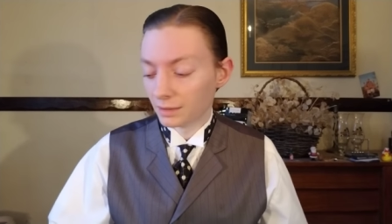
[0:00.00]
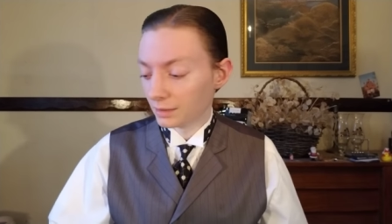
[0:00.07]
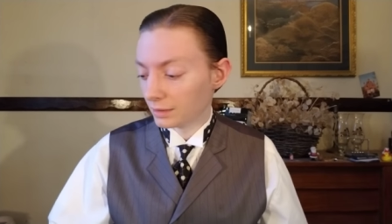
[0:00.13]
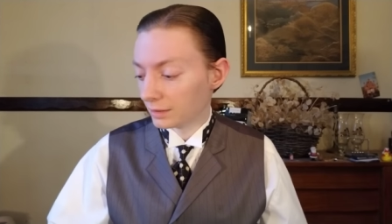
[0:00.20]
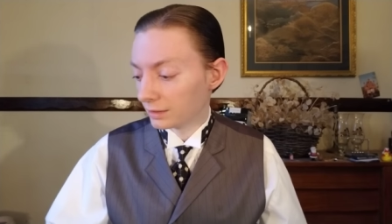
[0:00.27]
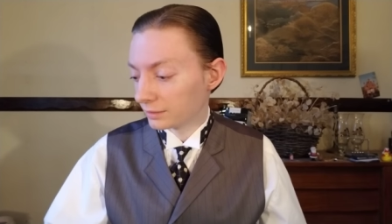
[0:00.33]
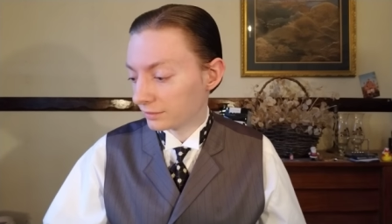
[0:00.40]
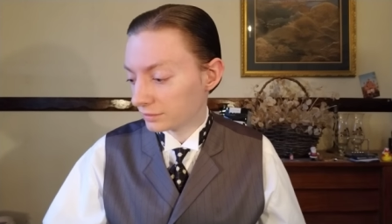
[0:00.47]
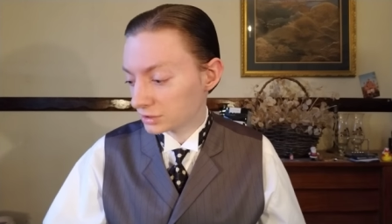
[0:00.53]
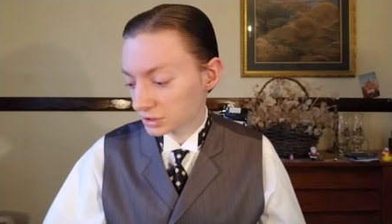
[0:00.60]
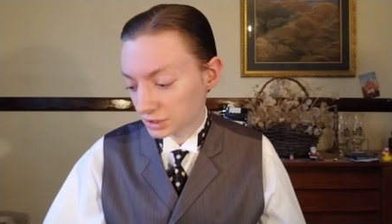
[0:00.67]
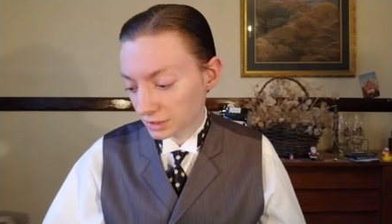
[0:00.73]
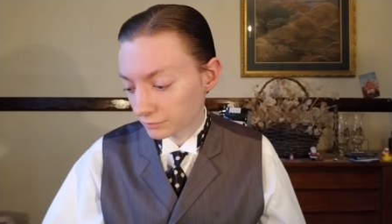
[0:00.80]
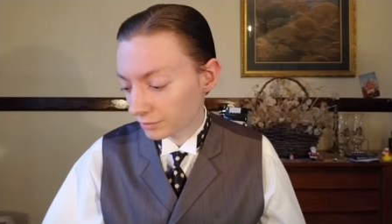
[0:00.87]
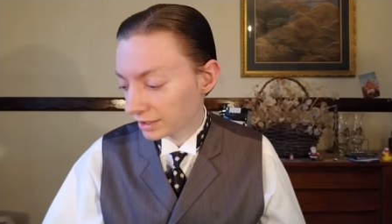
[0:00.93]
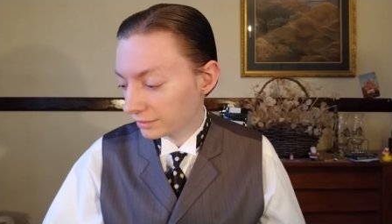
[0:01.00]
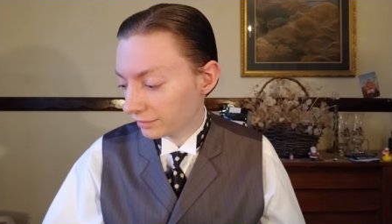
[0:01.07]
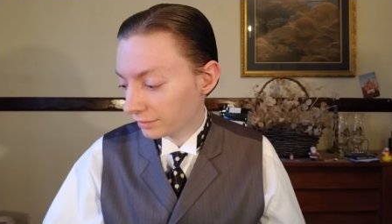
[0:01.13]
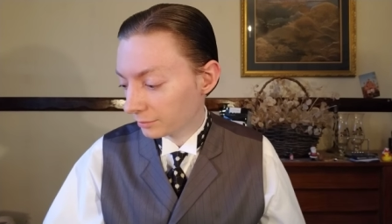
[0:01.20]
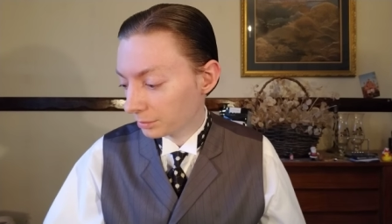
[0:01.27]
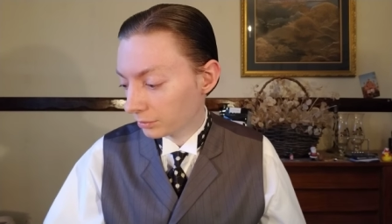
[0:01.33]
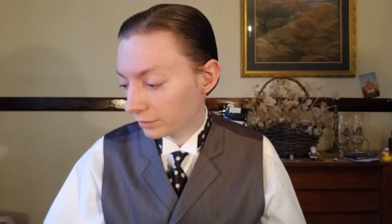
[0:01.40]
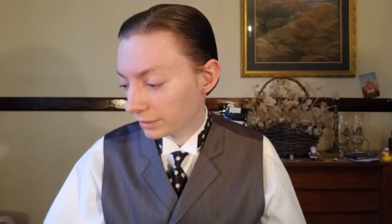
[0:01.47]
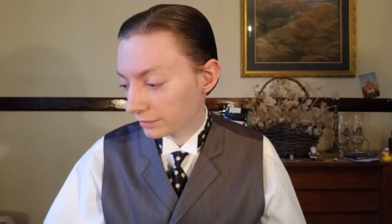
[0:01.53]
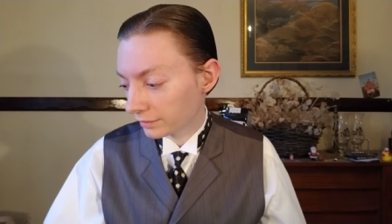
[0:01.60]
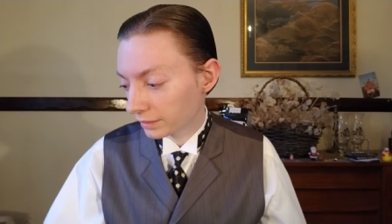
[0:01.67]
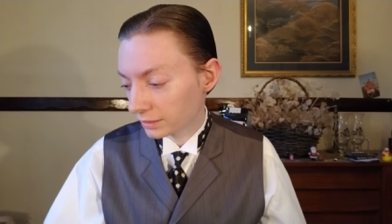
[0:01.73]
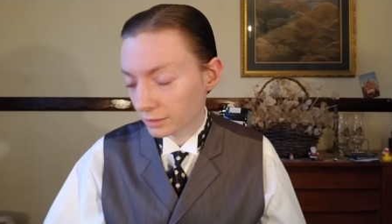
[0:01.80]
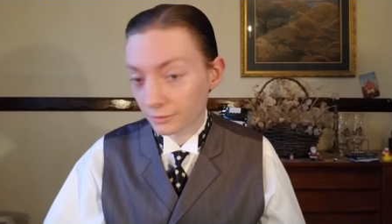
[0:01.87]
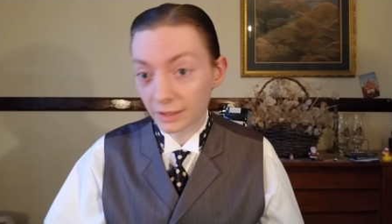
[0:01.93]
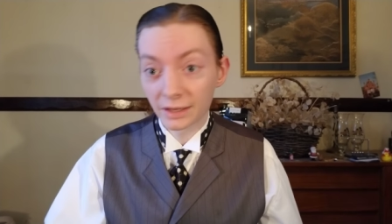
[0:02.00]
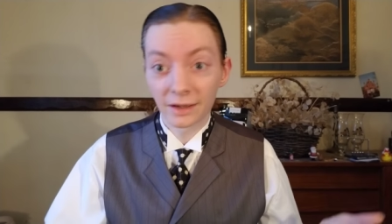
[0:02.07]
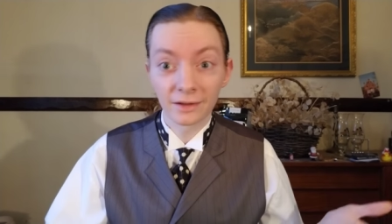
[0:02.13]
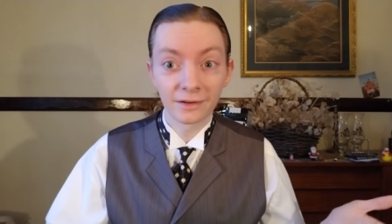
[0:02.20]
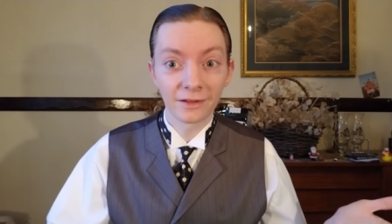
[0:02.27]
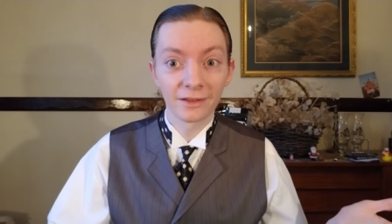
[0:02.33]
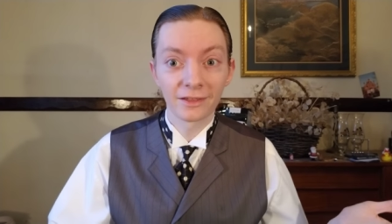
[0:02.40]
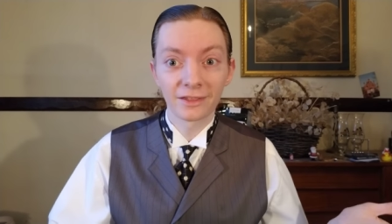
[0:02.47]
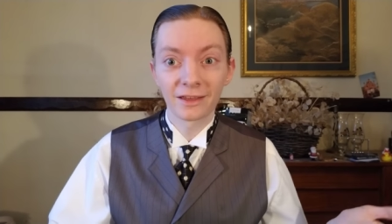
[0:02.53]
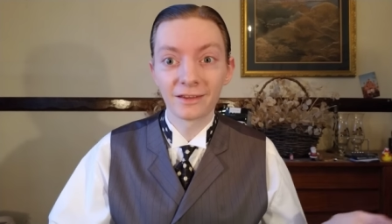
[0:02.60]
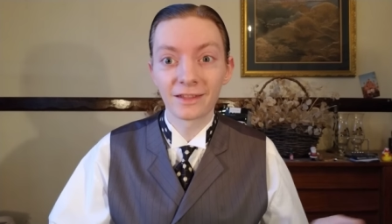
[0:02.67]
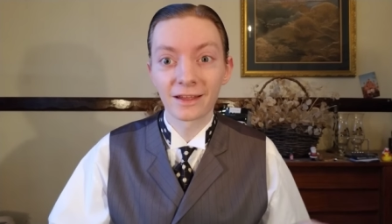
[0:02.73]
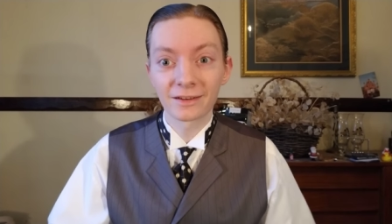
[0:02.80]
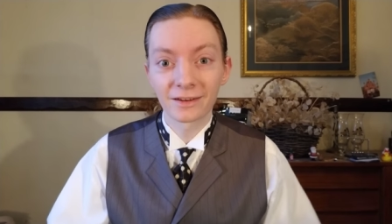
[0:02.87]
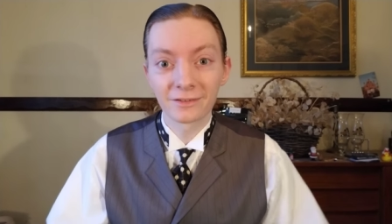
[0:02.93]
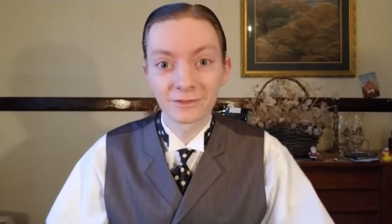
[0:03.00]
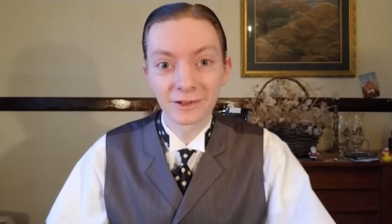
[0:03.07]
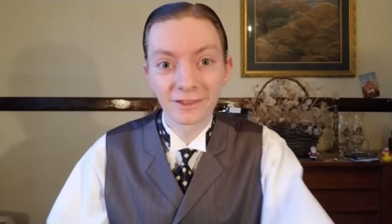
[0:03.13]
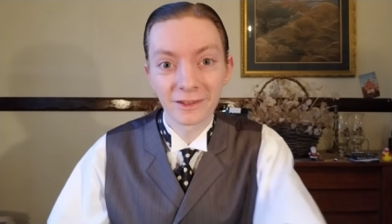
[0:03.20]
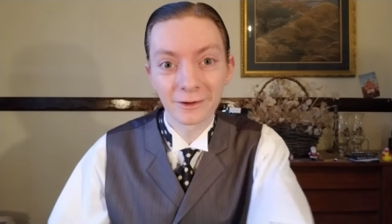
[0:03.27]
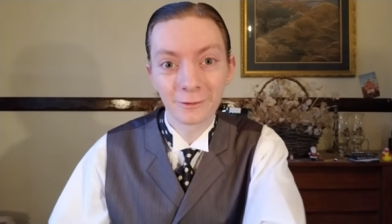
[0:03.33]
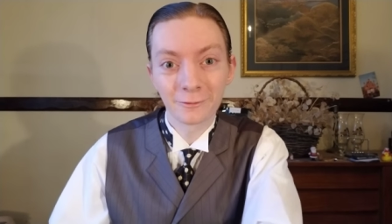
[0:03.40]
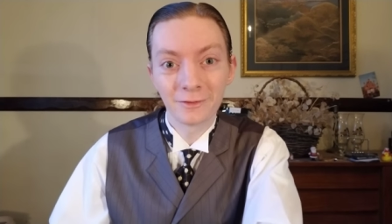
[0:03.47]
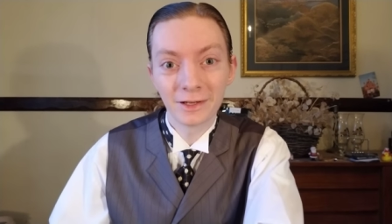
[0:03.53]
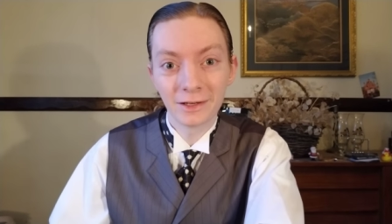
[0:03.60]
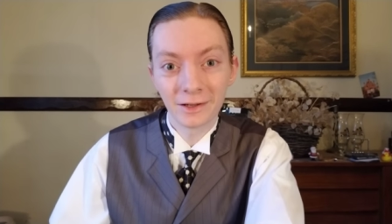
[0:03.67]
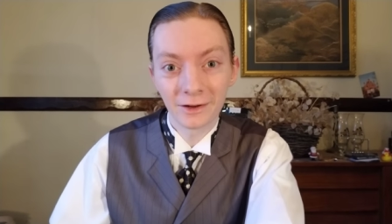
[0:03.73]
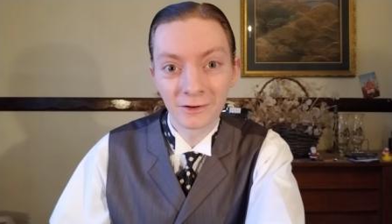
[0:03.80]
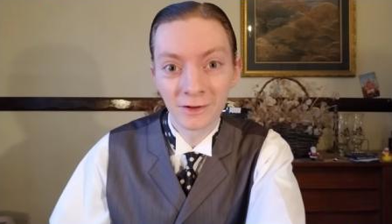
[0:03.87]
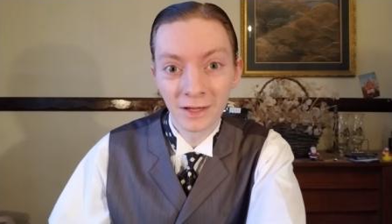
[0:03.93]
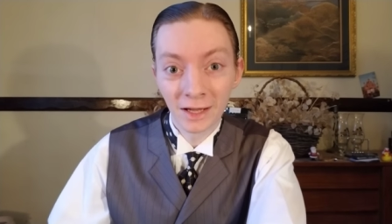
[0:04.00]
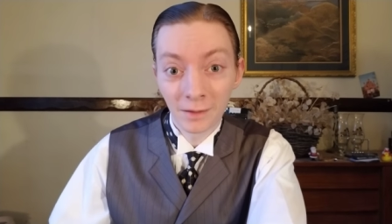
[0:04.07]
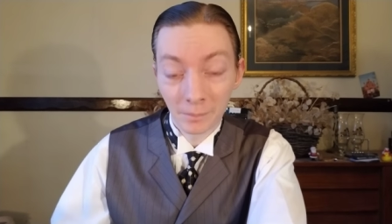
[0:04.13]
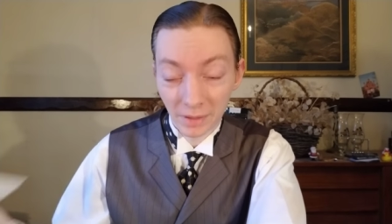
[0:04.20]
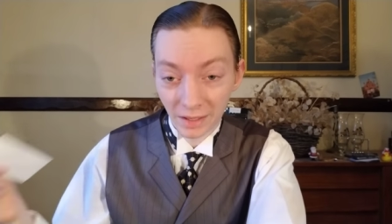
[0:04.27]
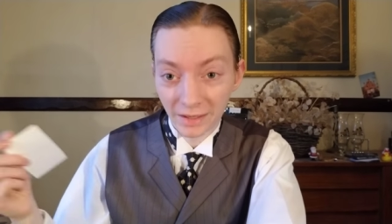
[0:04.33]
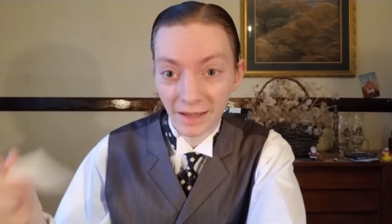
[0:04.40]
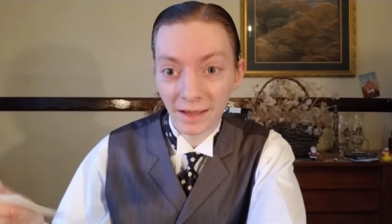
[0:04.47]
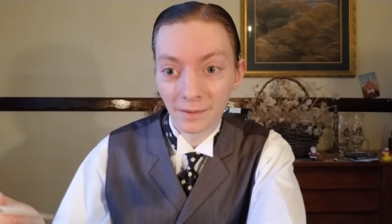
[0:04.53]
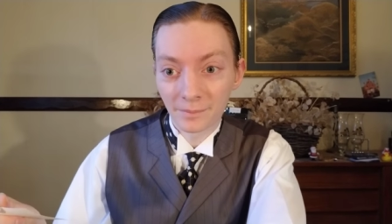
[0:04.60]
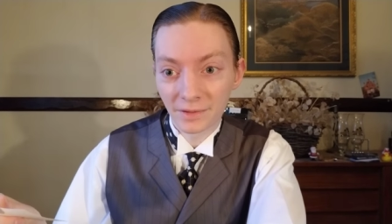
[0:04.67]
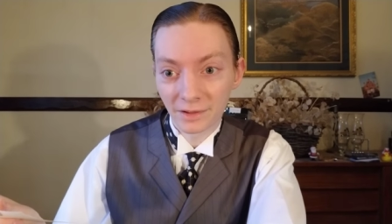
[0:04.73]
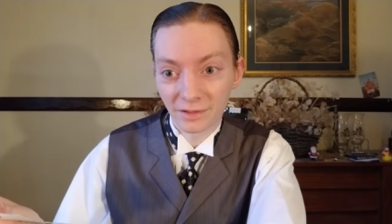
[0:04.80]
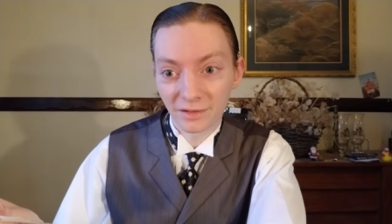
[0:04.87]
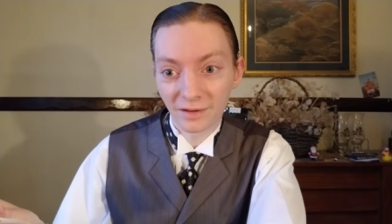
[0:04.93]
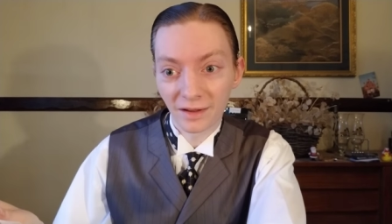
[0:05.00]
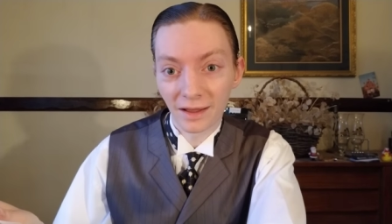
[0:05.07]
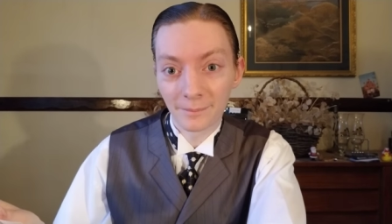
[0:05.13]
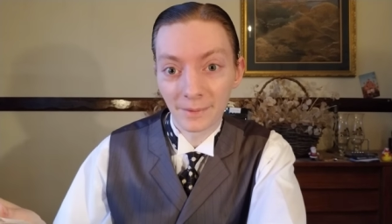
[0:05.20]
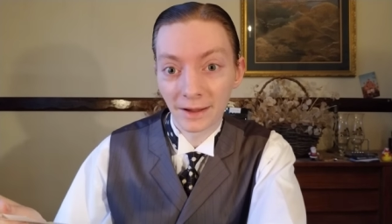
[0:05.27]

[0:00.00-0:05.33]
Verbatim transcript: uh, to just get right to the point, and I know I kind of say that in every single video, but I am this time.